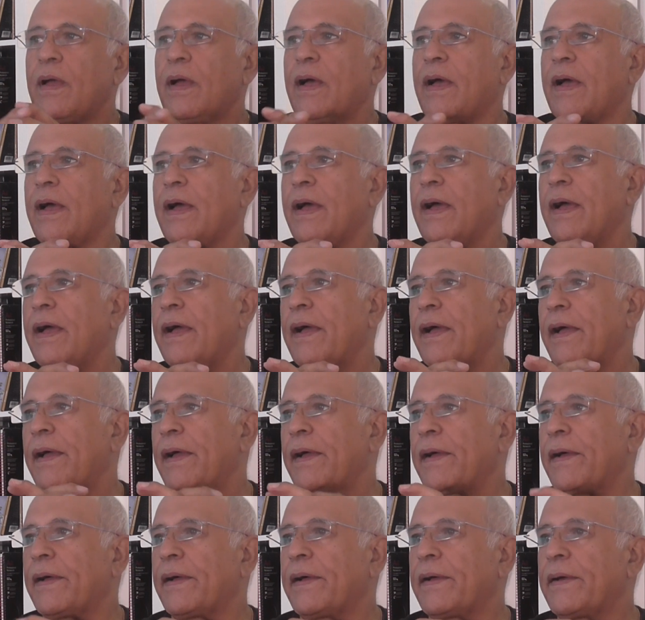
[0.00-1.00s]

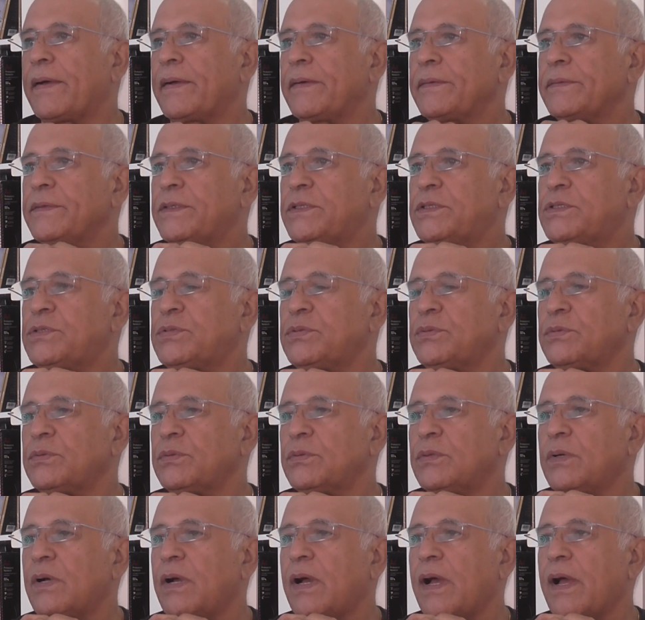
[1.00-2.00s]
to
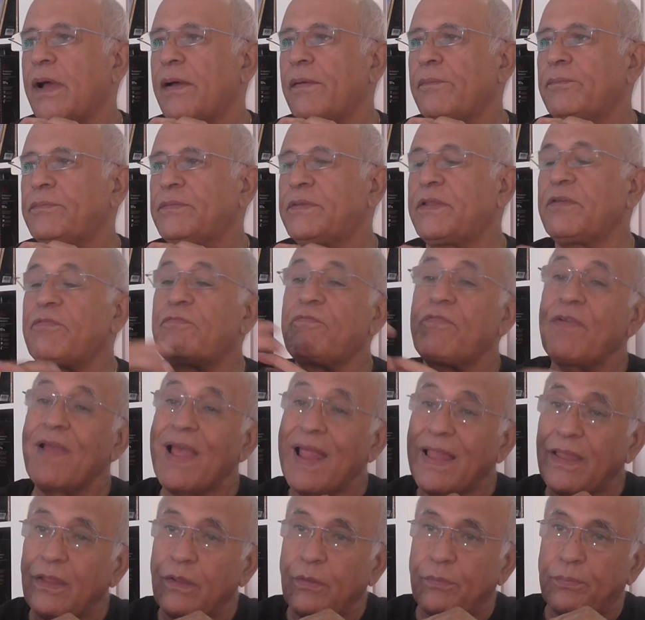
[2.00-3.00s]

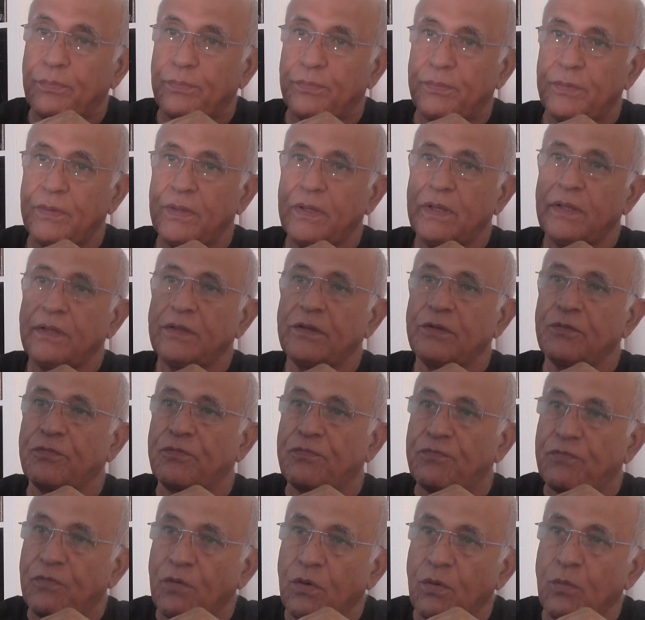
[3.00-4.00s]
develop the
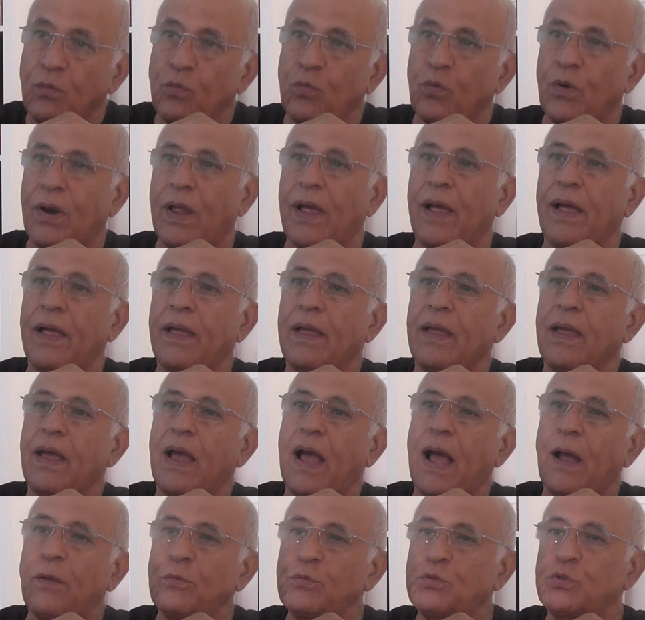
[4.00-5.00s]
formula
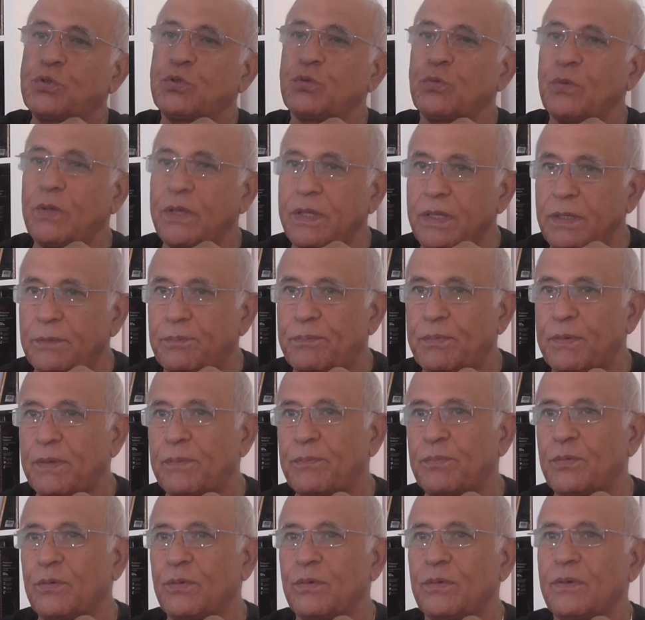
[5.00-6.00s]
how to lead
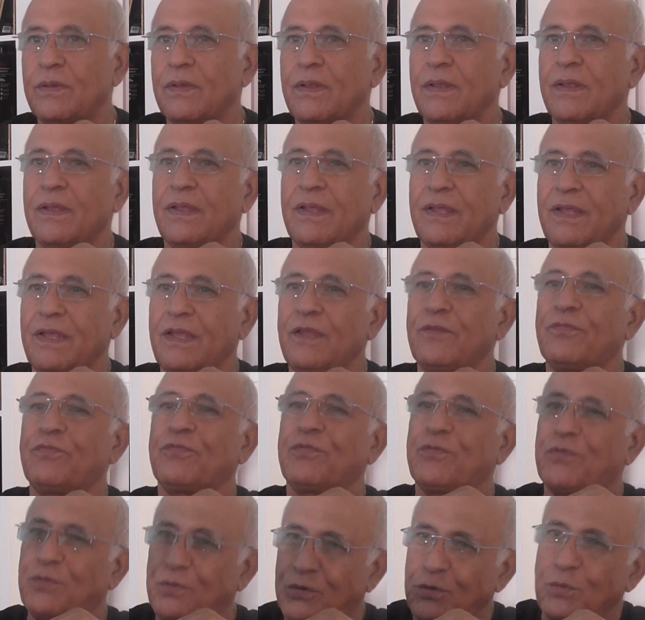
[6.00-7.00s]
people
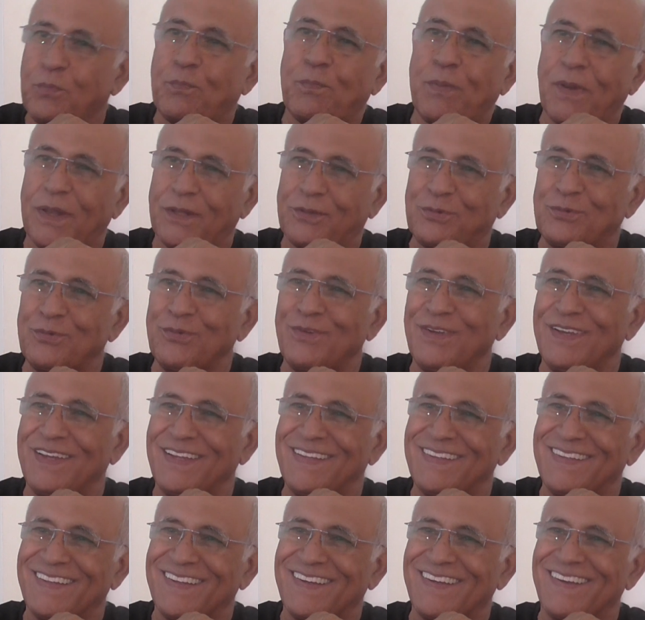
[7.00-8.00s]
if you platoon
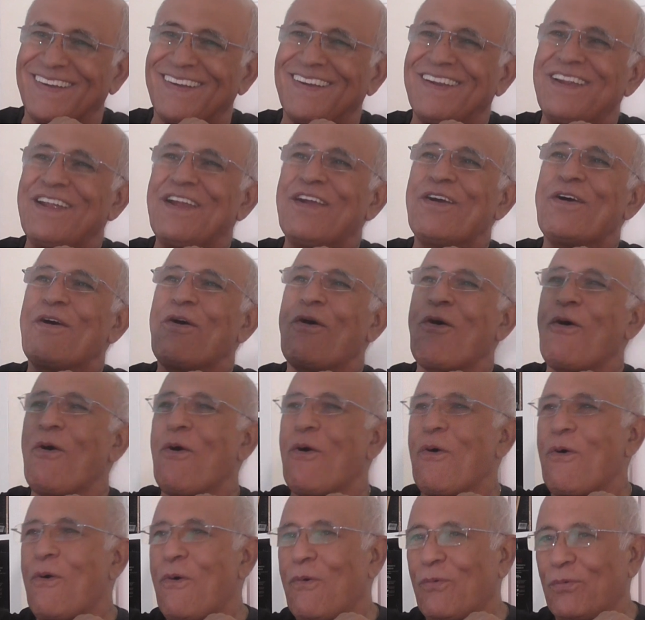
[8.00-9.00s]
leader
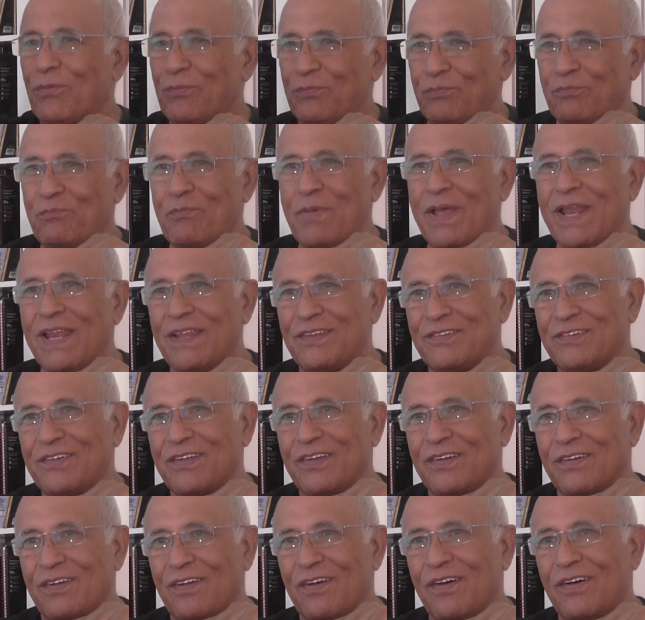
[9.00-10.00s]
or
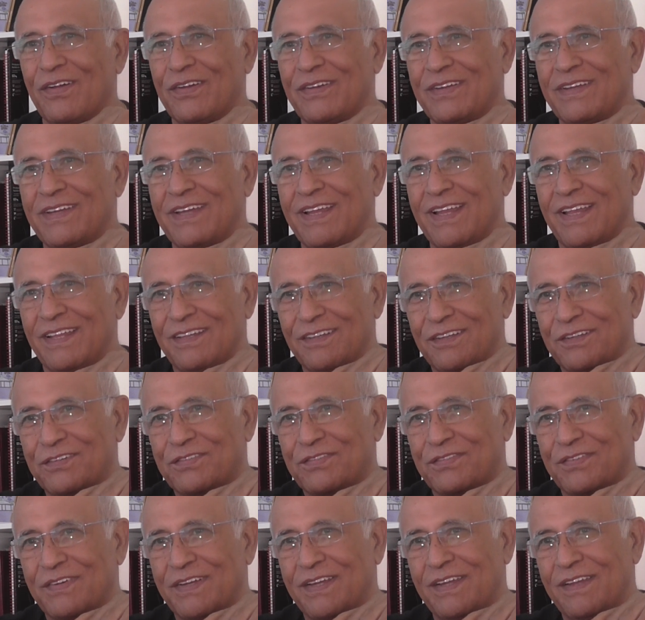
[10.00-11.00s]
manager on
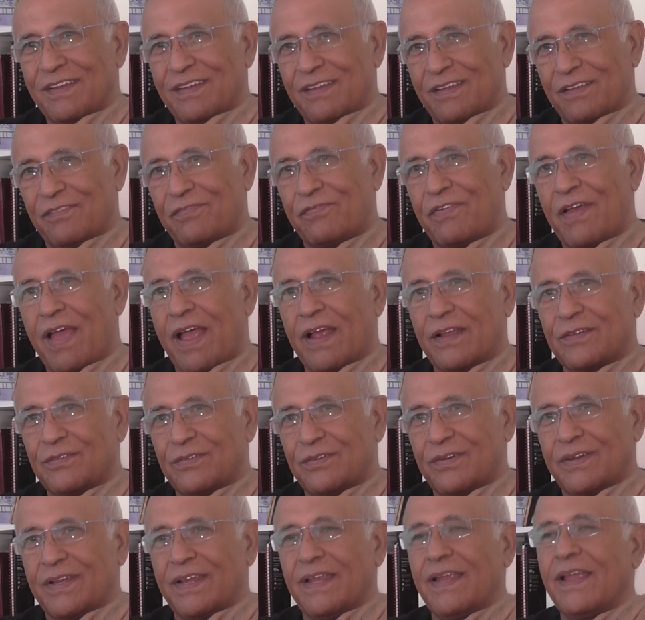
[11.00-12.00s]
industry
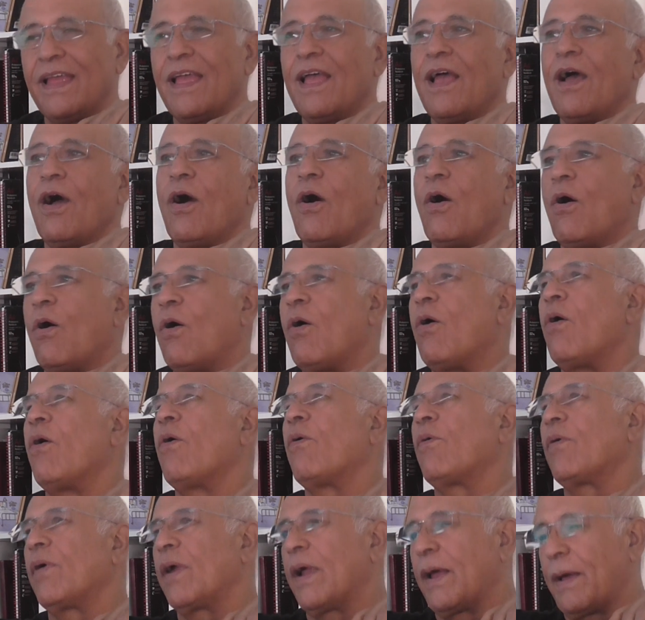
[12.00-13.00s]
factory
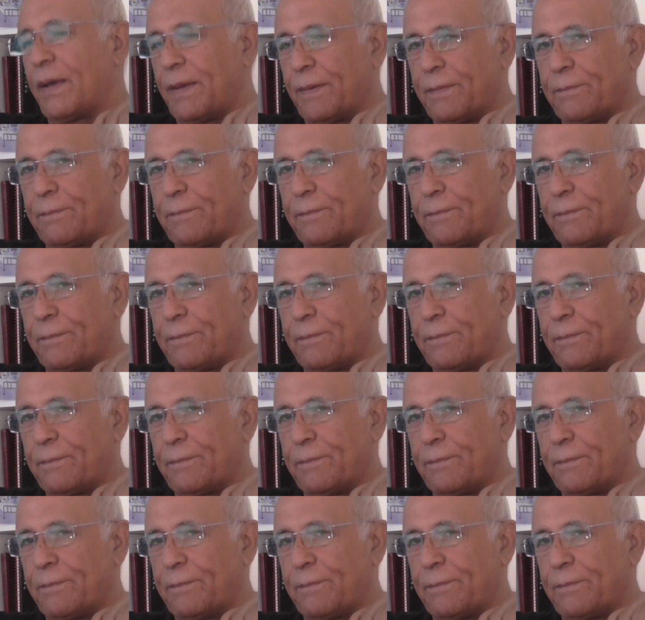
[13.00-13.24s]
or